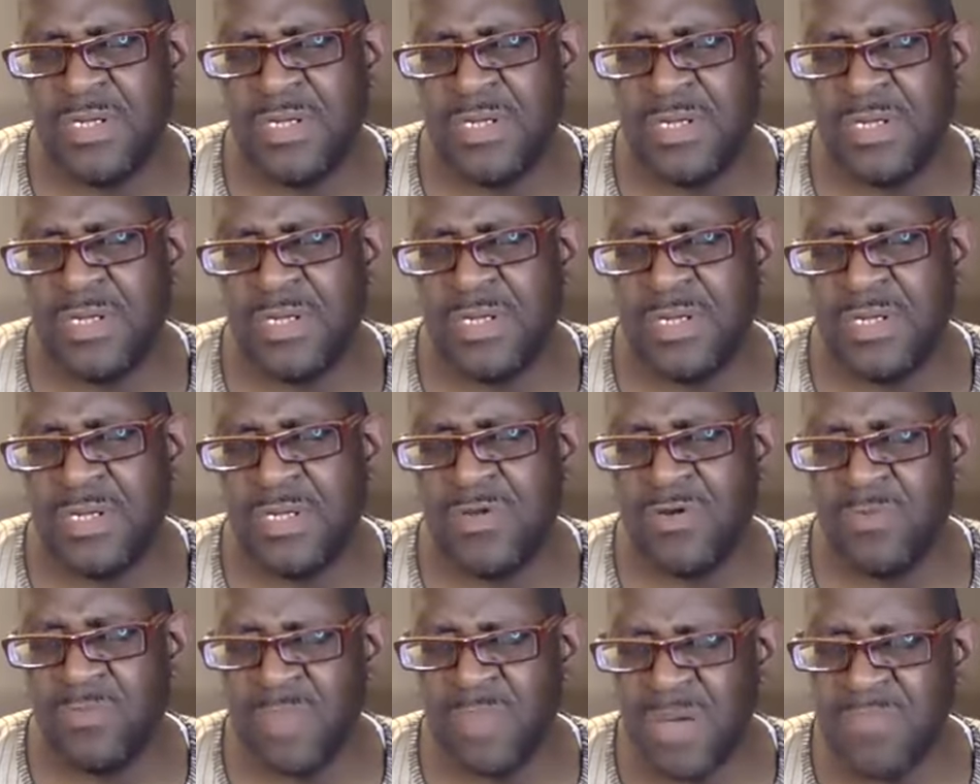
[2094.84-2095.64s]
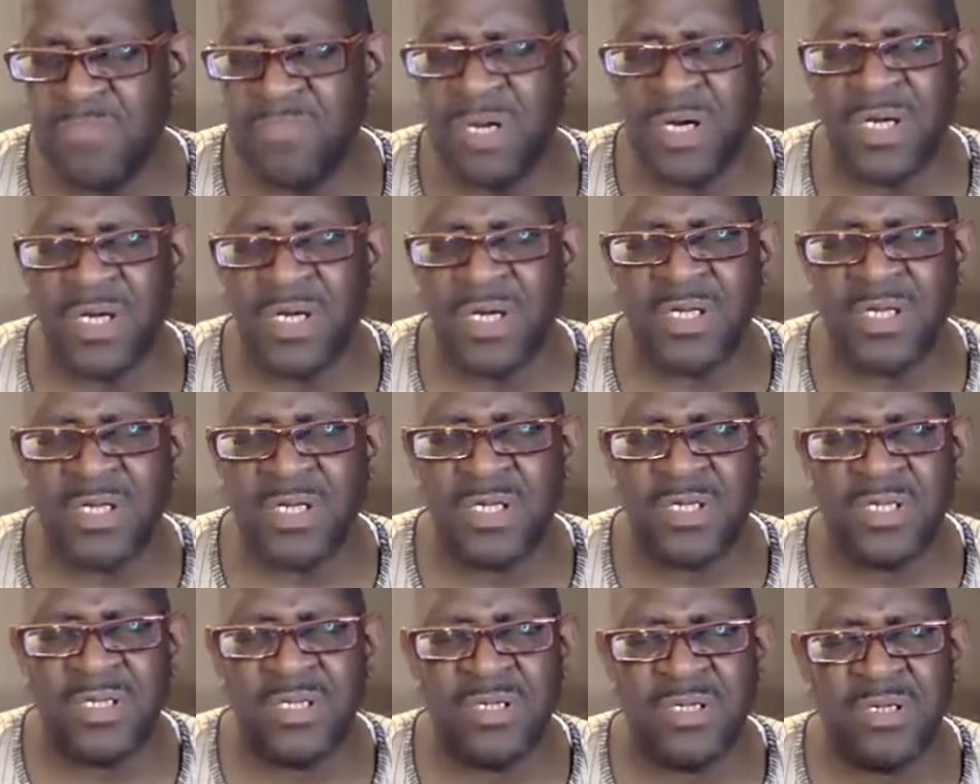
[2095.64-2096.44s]
Remember,
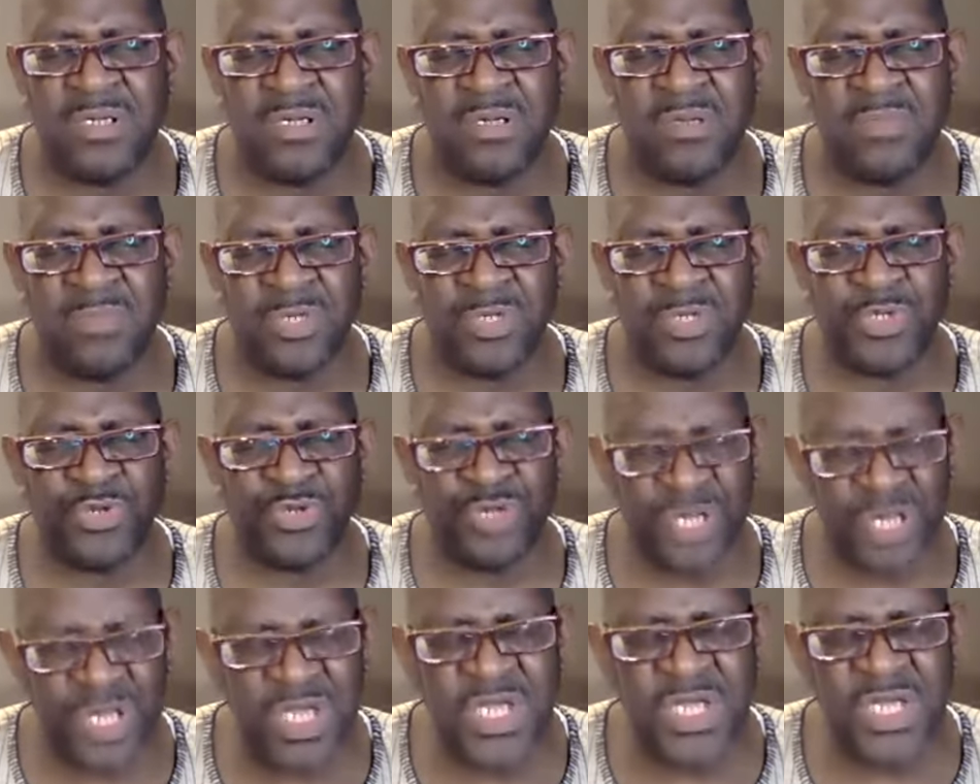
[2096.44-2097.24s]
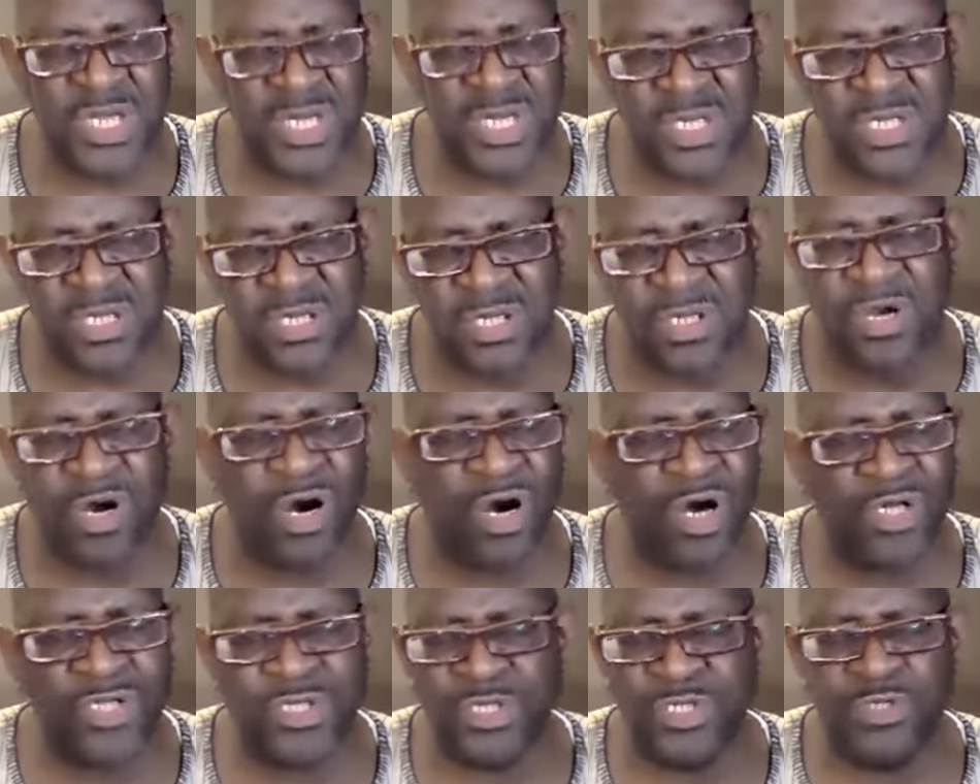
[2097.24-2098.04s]
but you need God
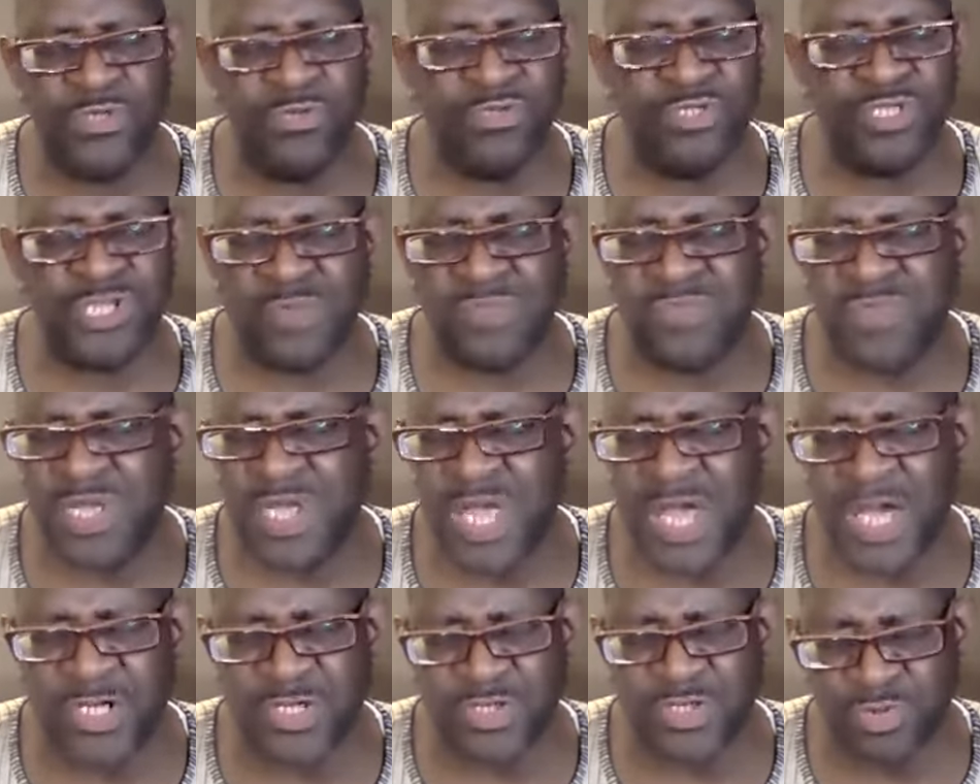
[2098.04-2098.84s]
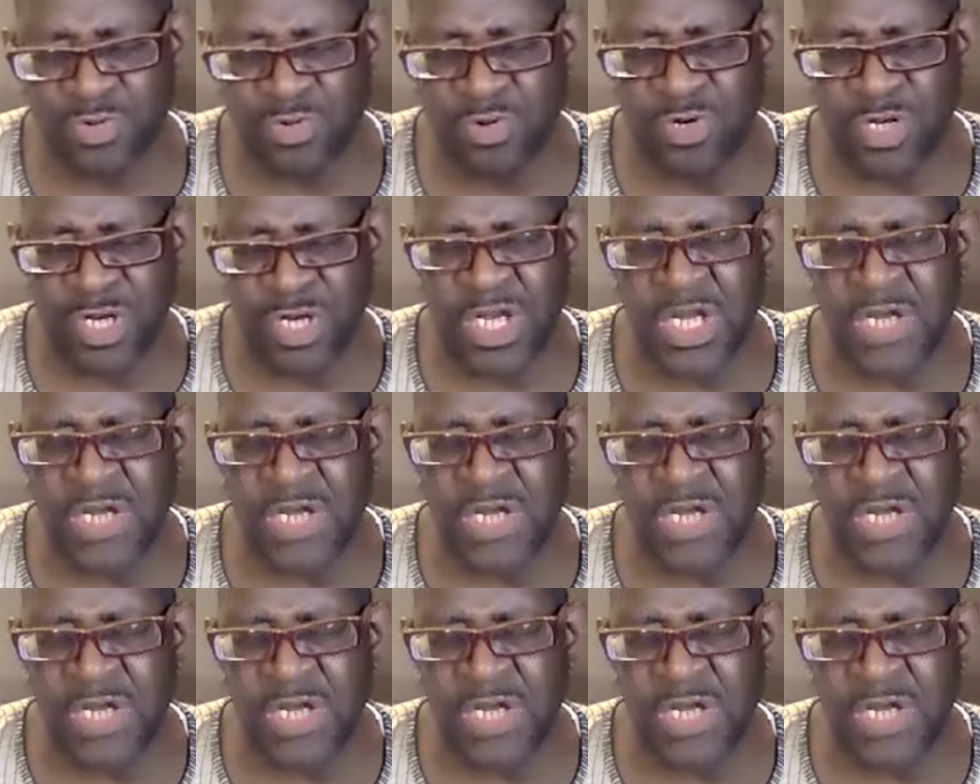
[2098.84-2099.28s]
to do something extraordinary.